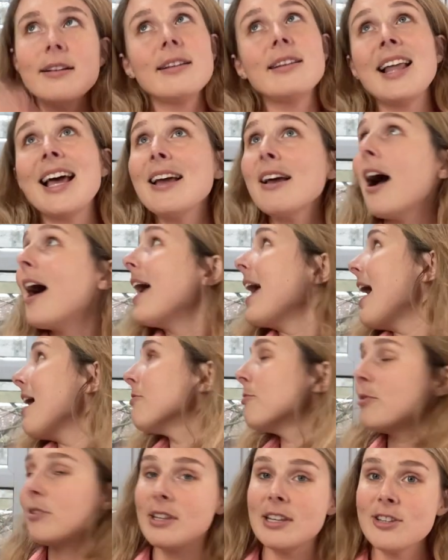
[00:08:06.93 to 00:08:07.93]
like I
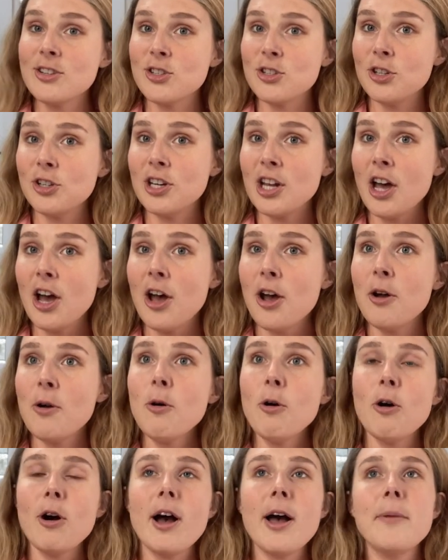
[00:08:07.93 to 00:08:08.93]
have with this
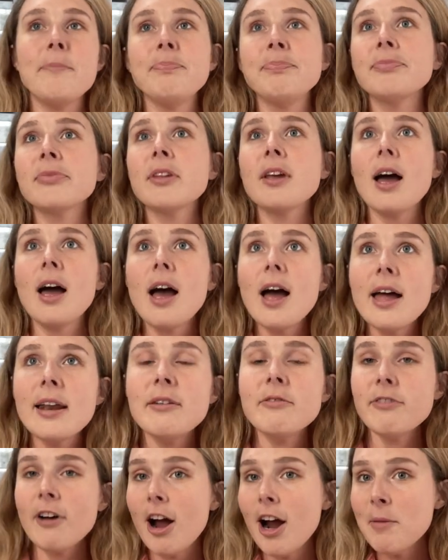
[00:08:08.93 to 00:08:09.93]
studio, an
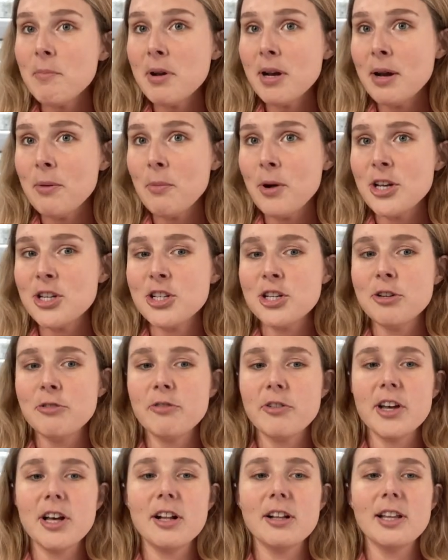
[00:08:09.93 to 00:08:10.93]
environment in which you
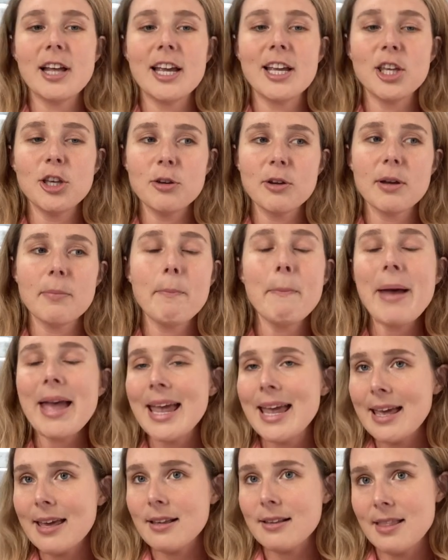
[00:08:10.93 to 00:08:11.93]
feel like you can
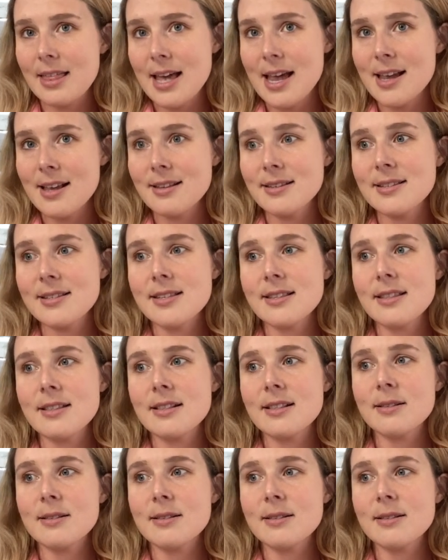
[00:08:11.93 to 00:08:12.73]
make things,